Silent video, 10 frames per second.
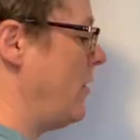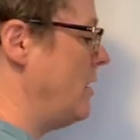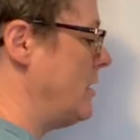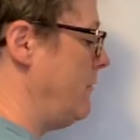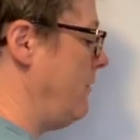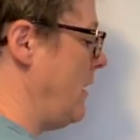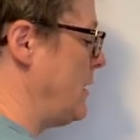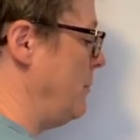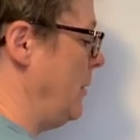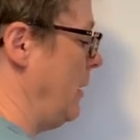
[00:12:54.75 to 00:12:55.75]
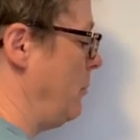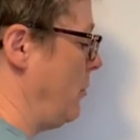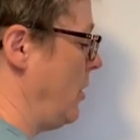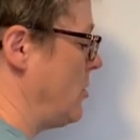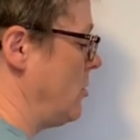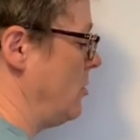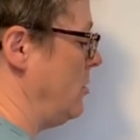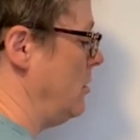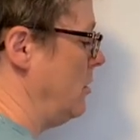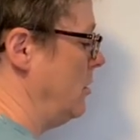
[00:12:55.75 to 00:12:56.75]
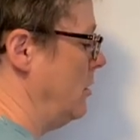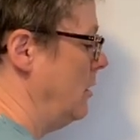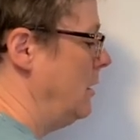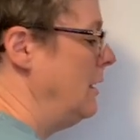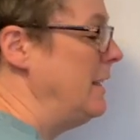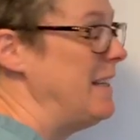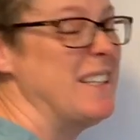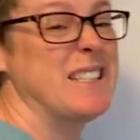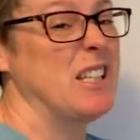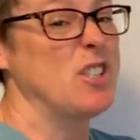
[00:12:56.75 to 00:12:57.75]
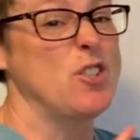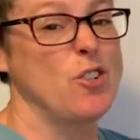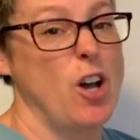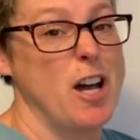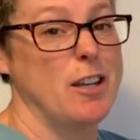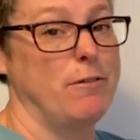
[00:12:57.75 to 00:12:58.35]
This affects blood pressure, it does not